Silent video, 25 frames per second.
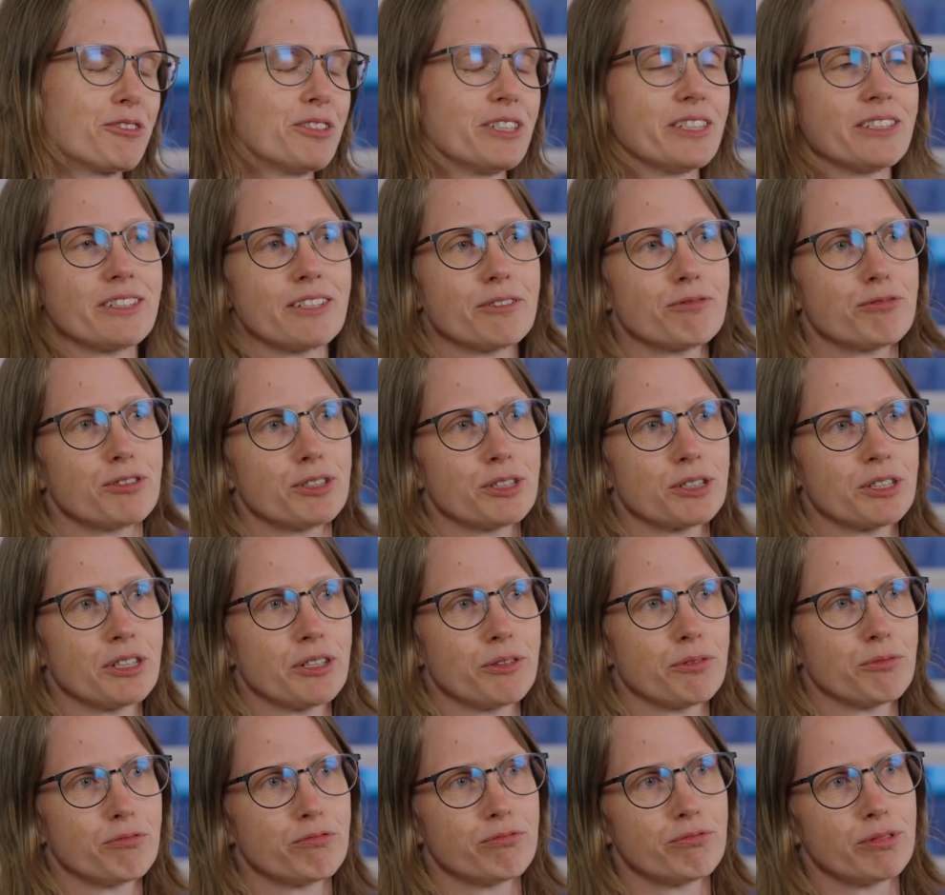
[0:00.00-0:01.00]
create different
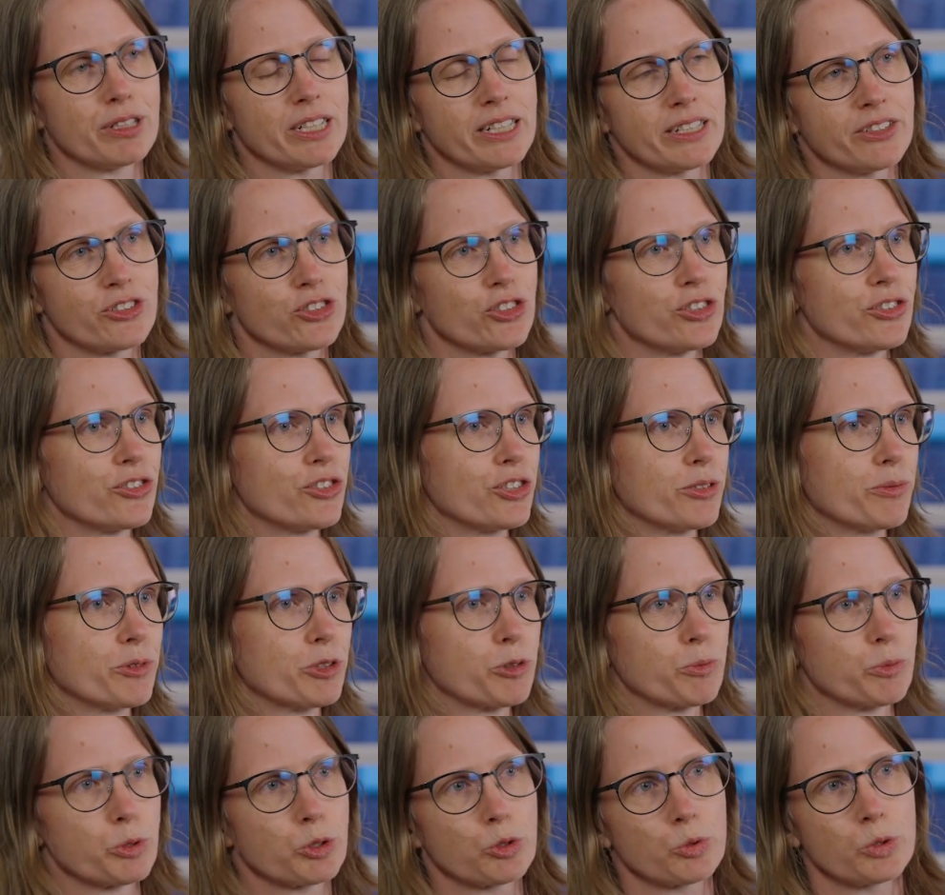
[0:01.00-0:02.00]
uh,
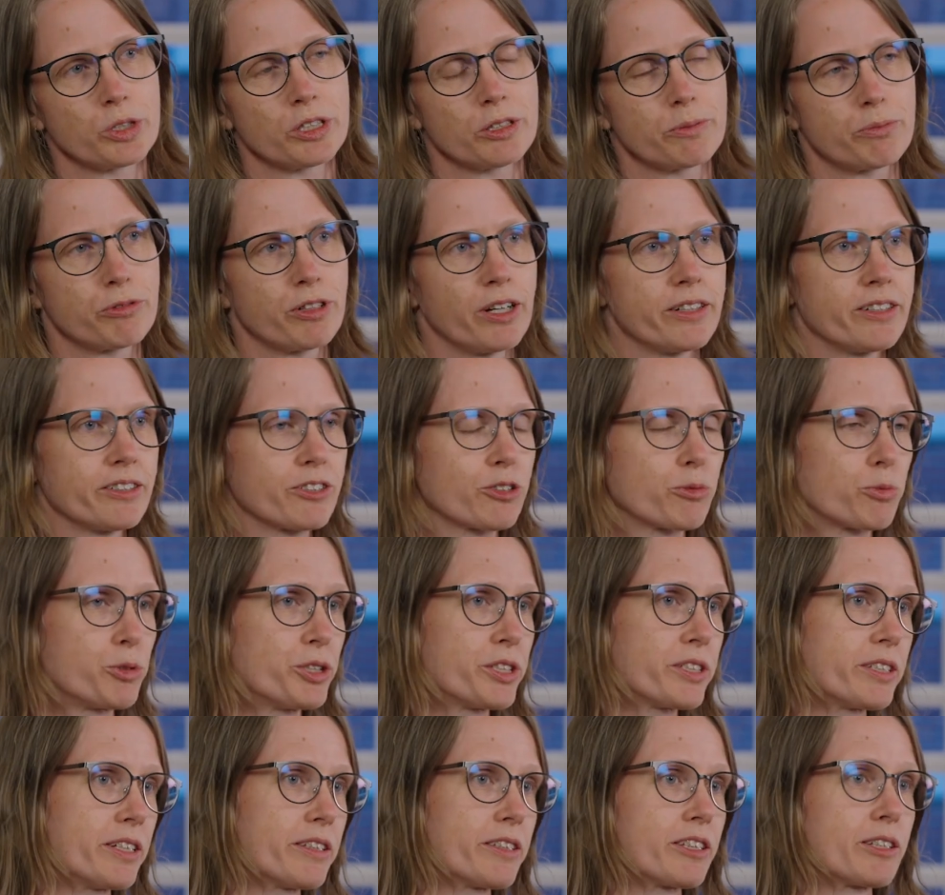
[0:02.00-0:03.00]
relationships between the products,
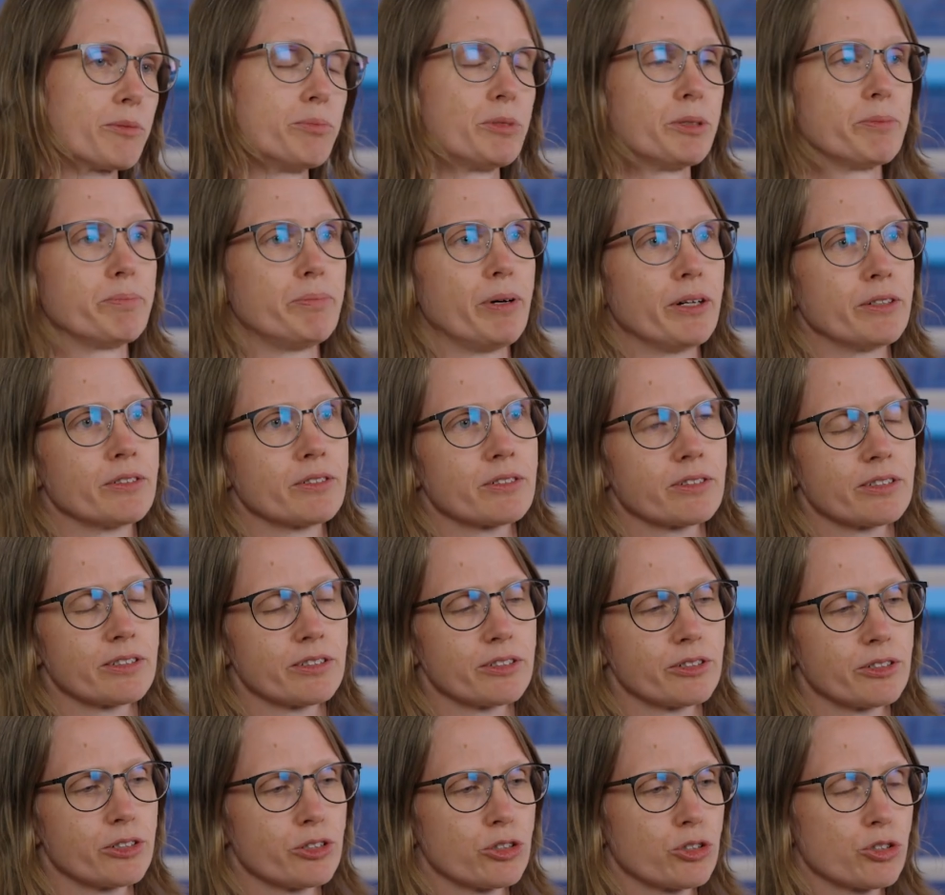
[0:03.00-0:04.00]
present them in
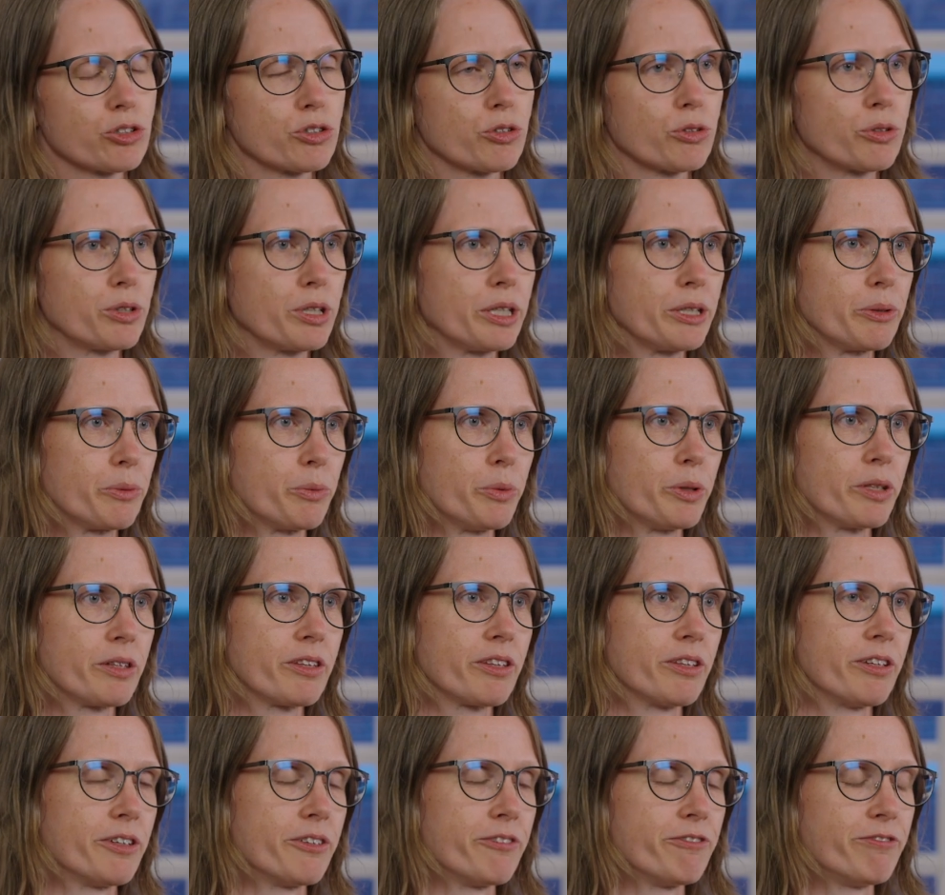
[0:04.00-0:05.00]
bundles or with
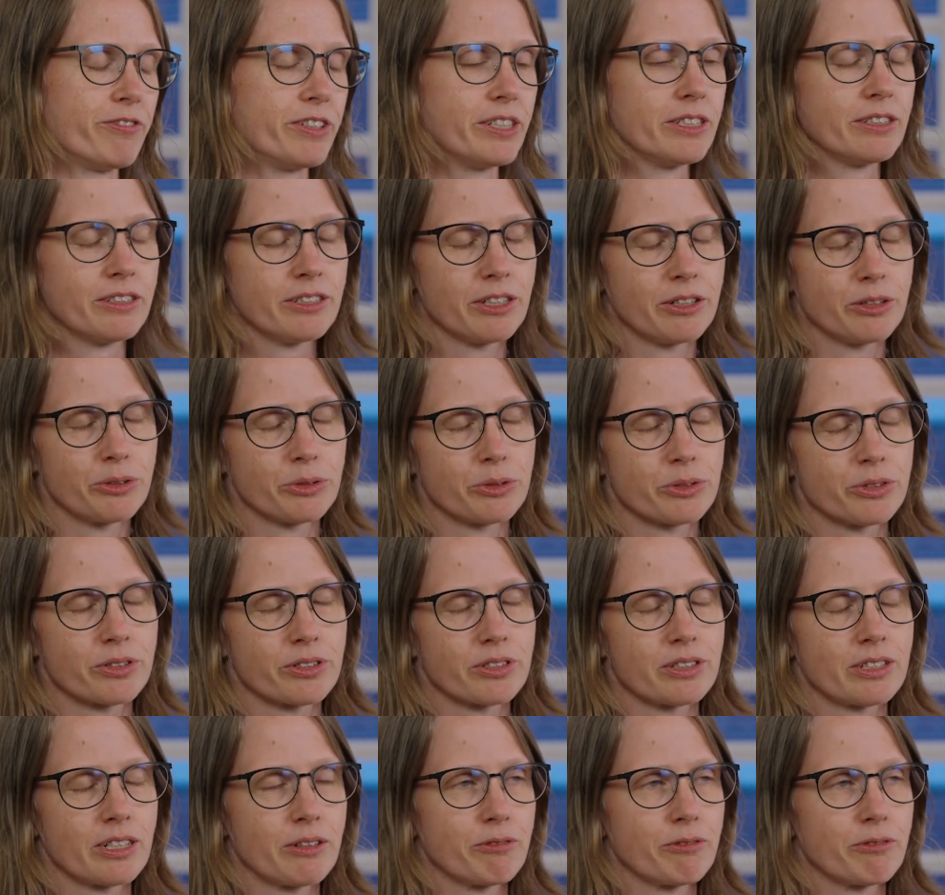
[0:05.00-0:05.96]
the videos and